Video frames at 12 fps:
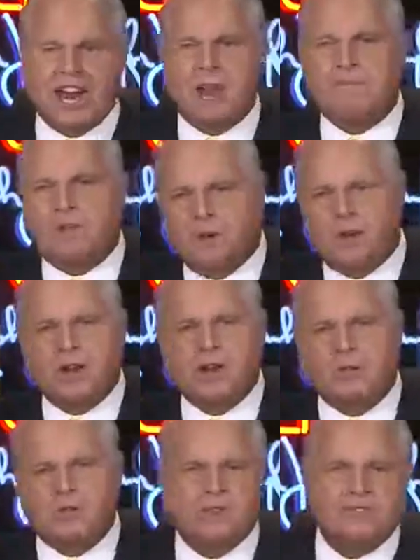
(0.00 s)
than any
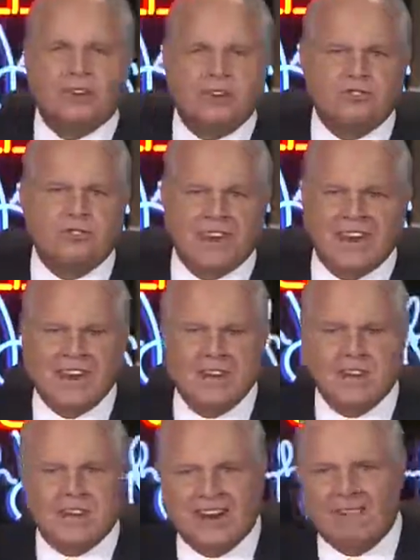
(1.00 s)
political presidential
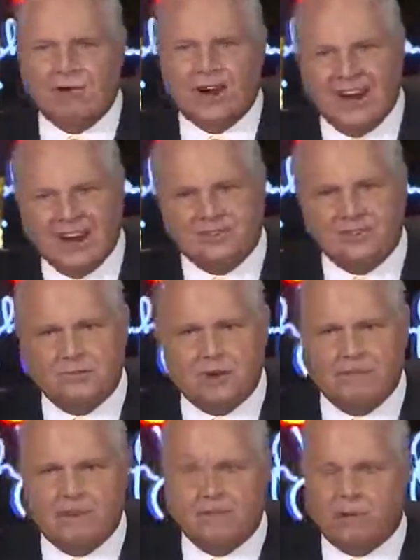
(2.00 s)
candidate ever
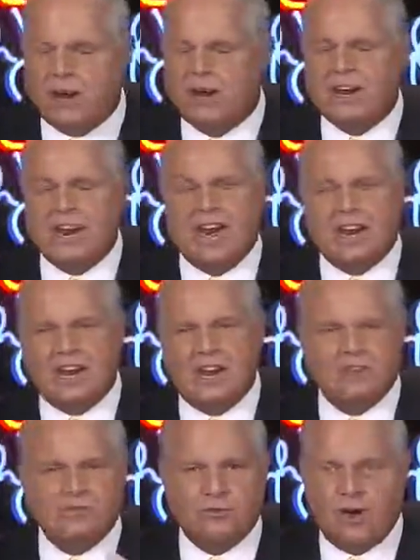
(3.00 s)
has in my memory.
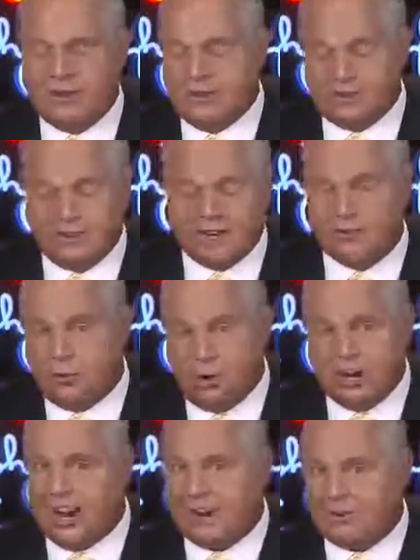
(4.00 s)
And he has tried to
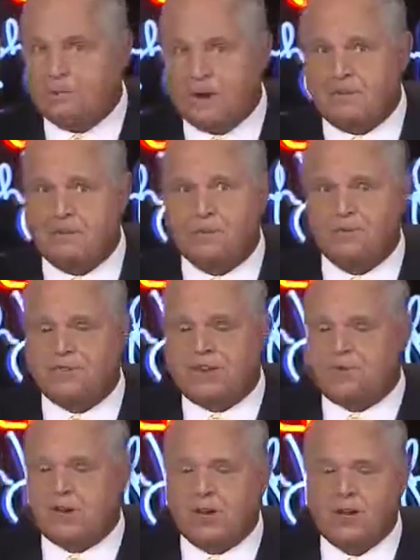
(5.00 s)
stick to it as people
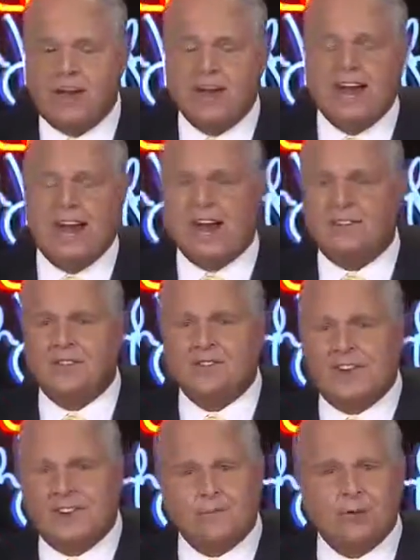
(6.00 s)
perceive it.
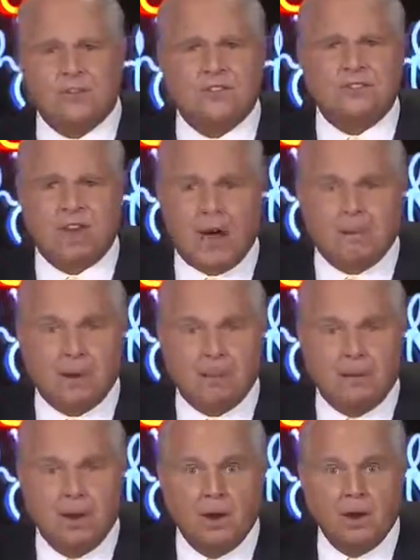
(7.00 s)
And this effort to
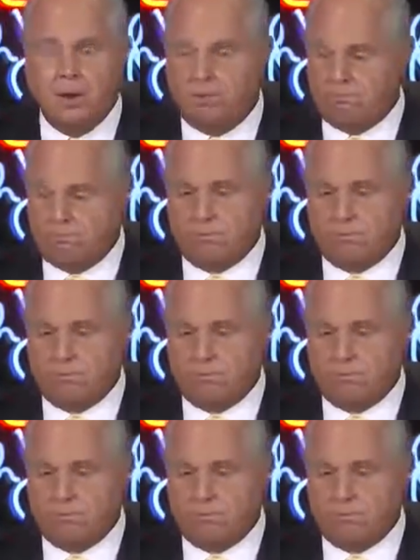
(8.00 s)
stop him,